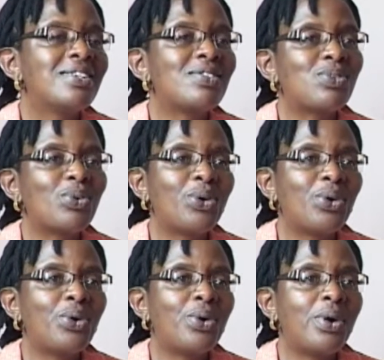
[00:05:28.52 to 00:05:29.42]

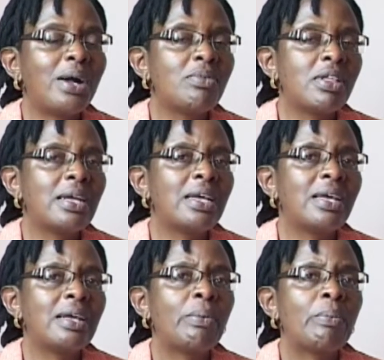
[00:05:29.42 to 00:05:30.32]
So I'm
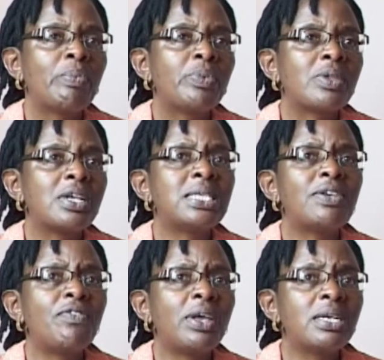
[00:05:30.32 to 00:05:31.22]
thinking it's
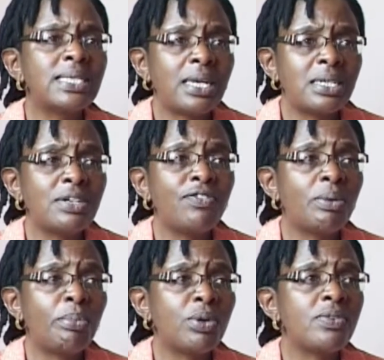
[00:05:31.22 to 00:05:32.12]
a very
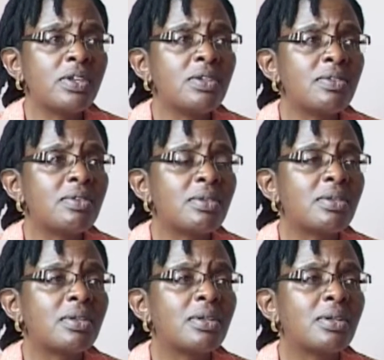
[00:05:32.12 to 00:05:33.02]
scientific process,
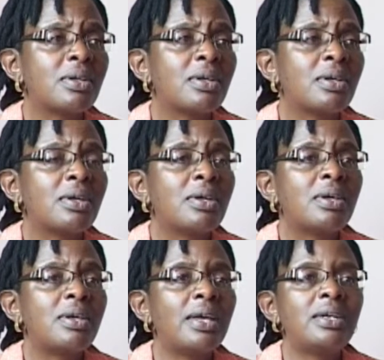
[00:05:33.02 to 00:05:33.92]

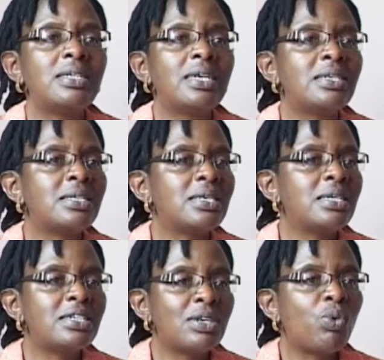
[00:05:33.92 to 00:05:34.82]
and yet
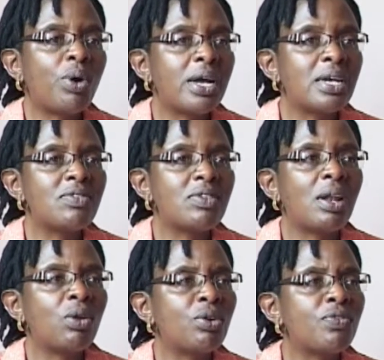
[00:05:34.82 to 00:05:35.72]
it requires
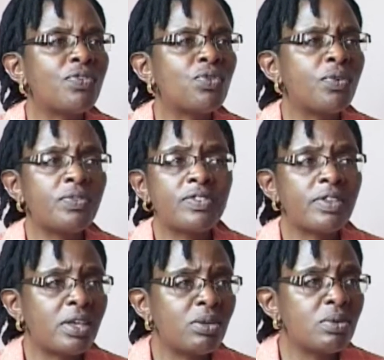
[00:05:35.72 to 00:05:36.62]
a lot of soft
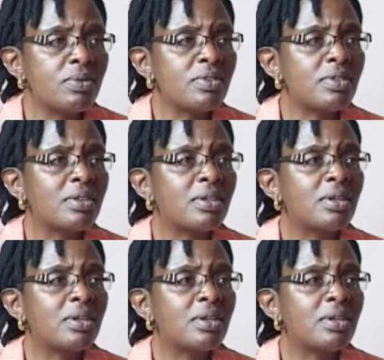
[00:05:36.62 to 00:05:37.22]
skills,